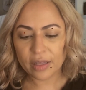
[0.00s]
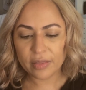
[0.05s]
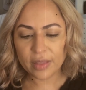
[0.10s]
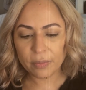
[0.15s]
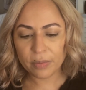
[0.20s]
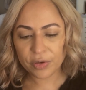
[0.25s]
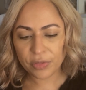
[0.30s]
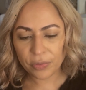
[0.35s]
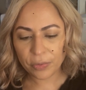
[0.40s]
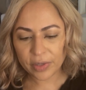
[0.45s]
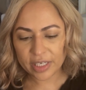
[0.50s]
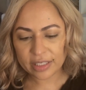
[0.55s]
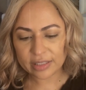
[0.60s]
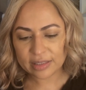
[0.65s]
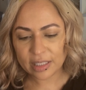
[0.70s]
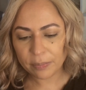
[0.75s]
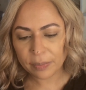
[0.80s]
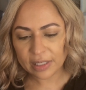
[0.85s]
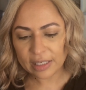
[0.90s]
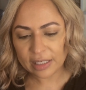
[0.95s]
Number
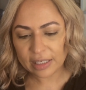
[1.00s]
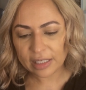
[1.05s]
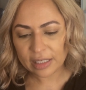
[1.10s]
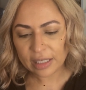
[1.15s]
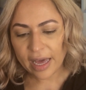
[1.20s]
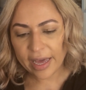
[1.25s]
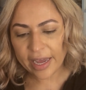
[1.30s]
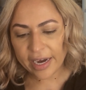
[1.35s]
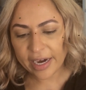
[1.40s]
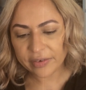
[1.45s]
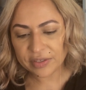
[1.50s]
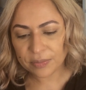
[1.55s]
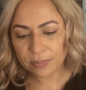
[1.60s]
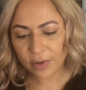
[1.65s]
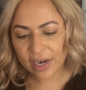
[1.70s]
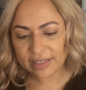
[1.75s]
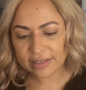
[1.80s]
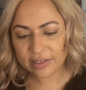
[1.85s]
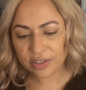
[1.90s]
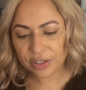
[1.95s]
3, typically hair is
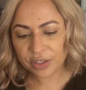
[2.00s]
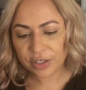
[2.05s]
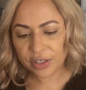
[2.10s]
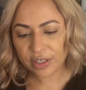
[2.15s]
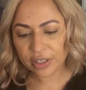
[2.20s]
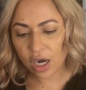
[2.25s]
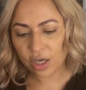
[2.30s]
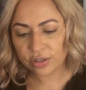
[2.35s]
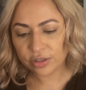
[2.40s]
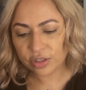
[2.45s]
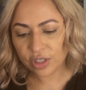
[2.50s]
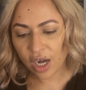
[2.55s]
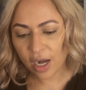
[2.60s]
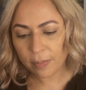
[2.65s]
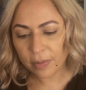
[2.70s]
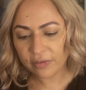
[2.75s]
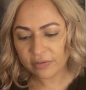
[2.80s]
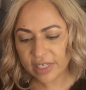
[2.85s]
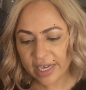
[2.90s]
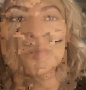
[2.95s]
brassier on
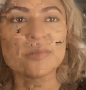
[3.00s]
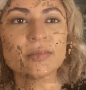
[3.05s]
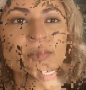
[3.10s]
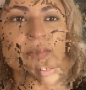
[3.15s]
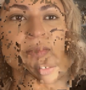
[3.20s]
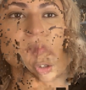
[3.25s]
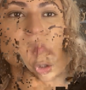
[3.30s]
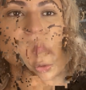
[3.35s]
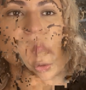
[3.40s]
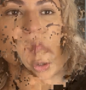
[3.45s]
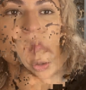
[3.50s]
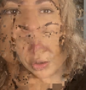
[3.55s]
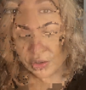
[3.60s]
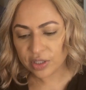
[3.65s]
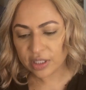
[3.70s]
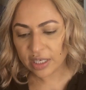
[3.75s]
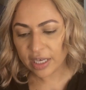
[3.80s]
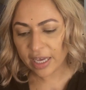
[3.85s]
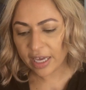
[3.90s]
top of the head, so use